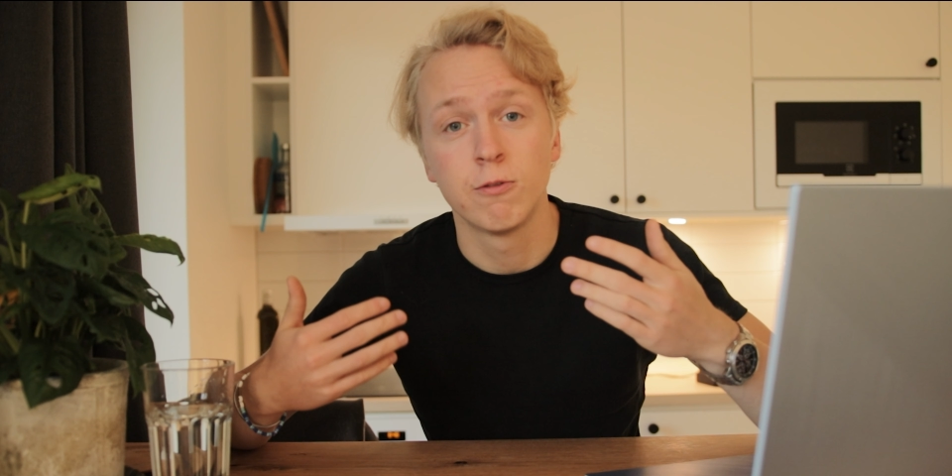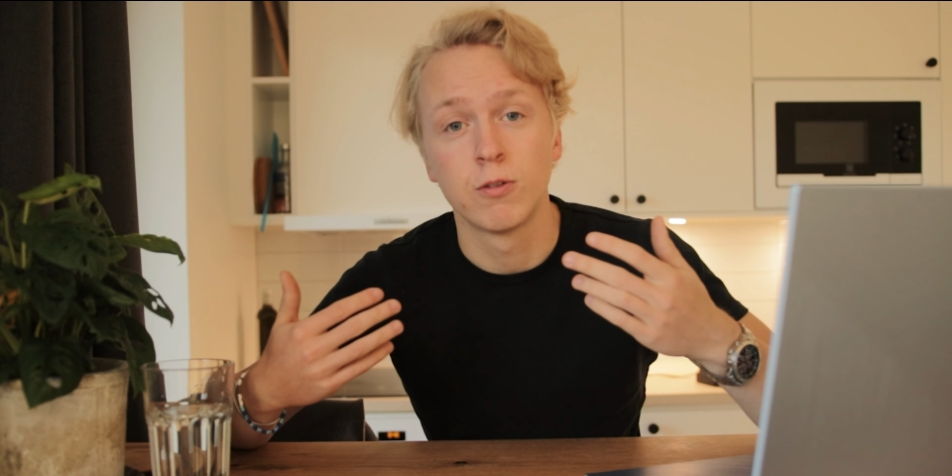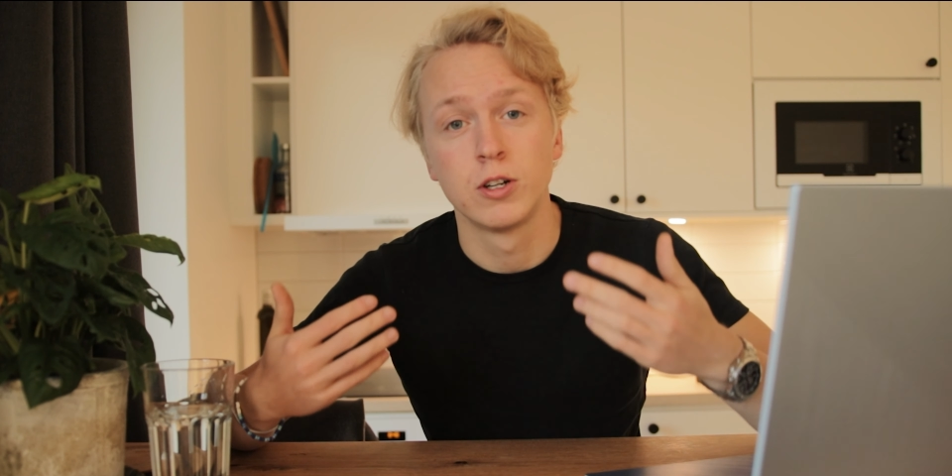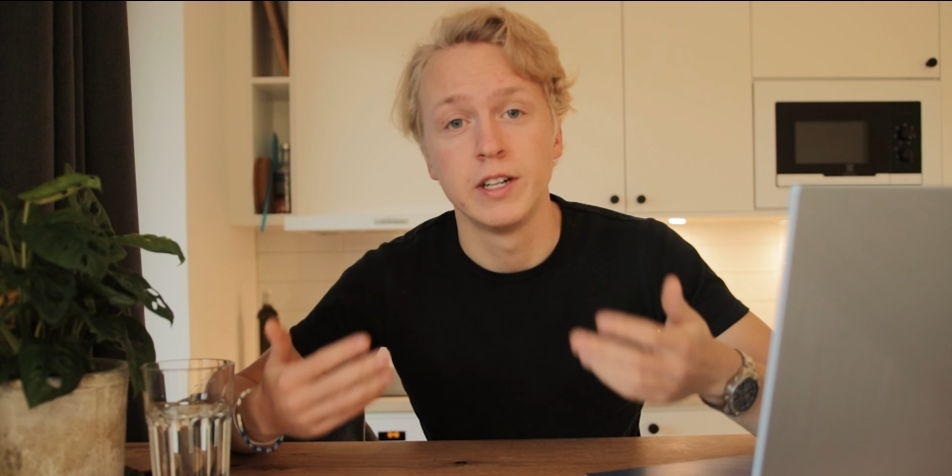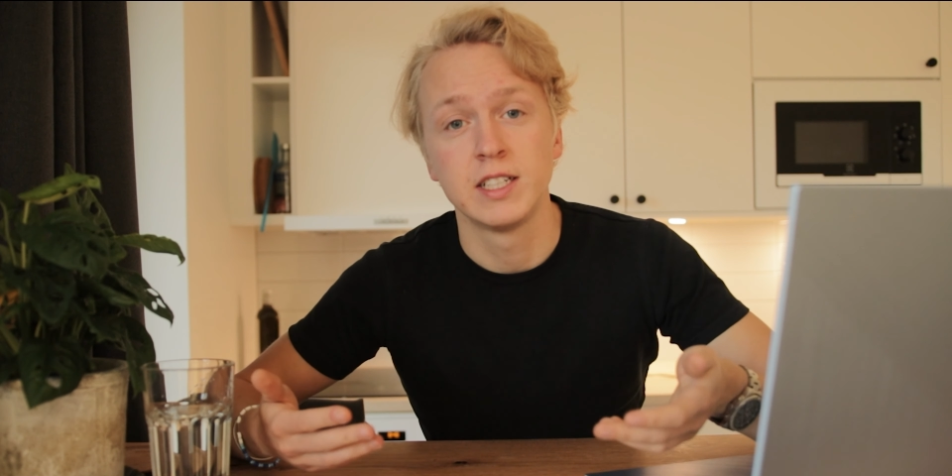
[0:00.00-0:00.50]

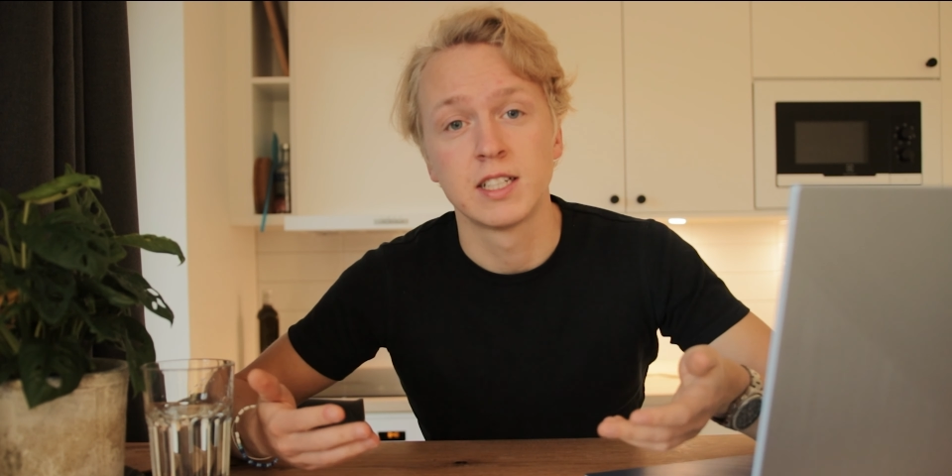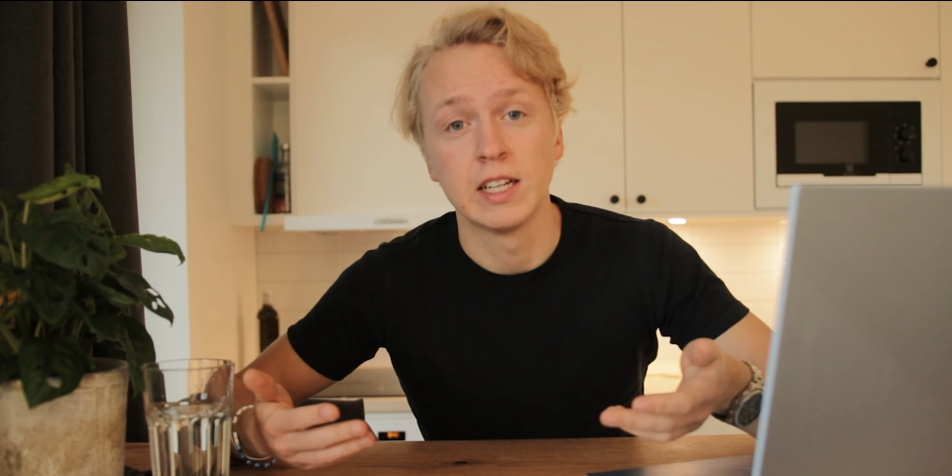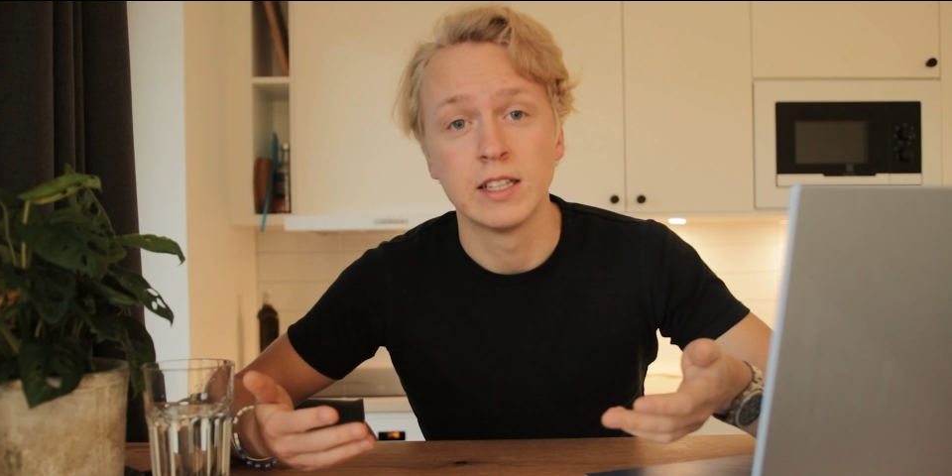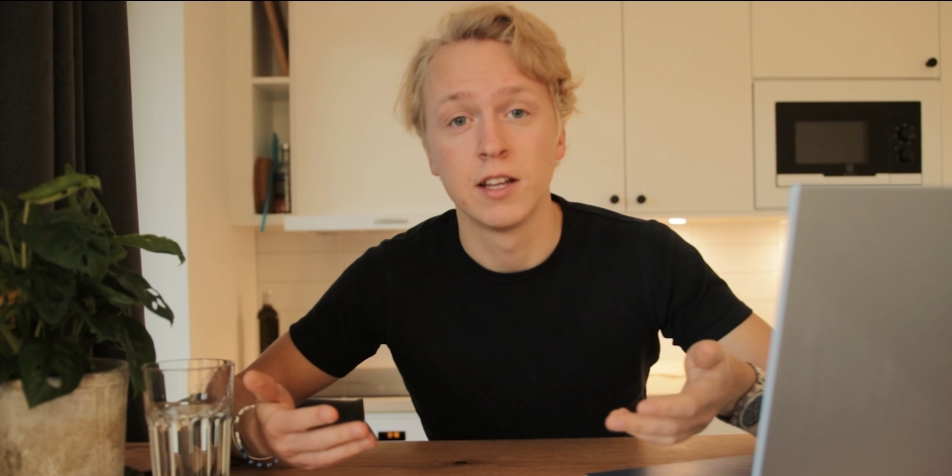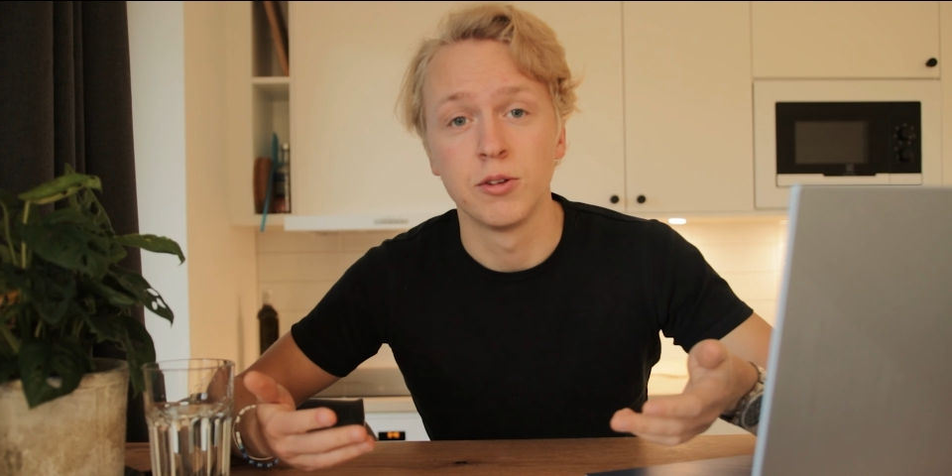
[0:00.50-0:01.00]
for each
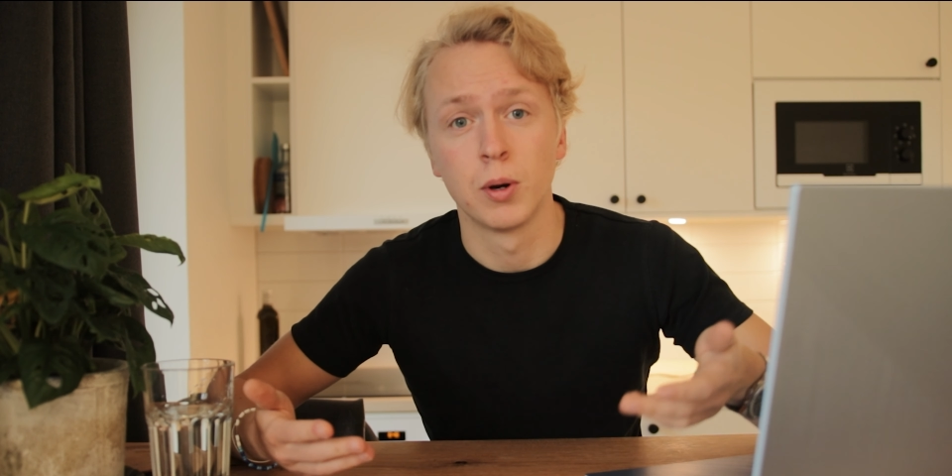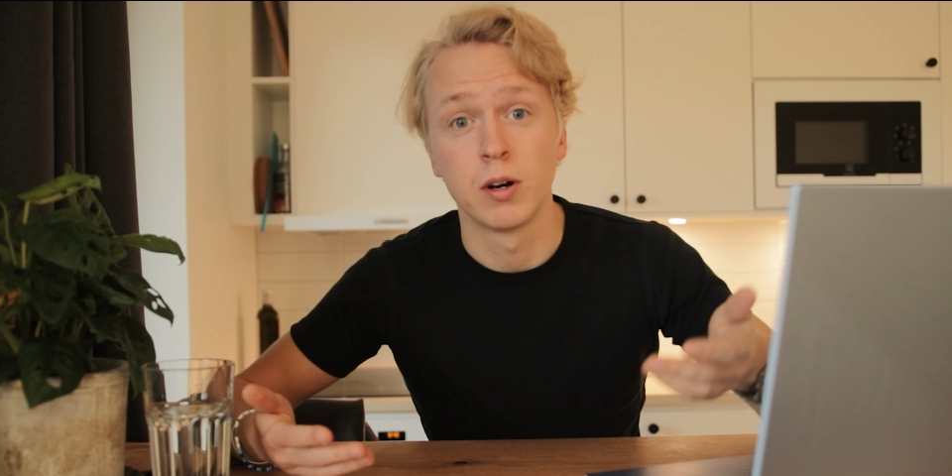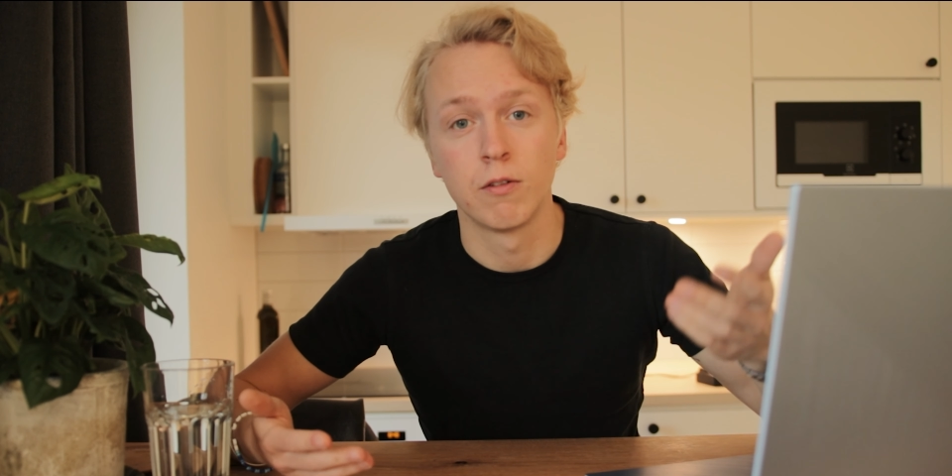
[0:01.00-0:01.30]
gig that you are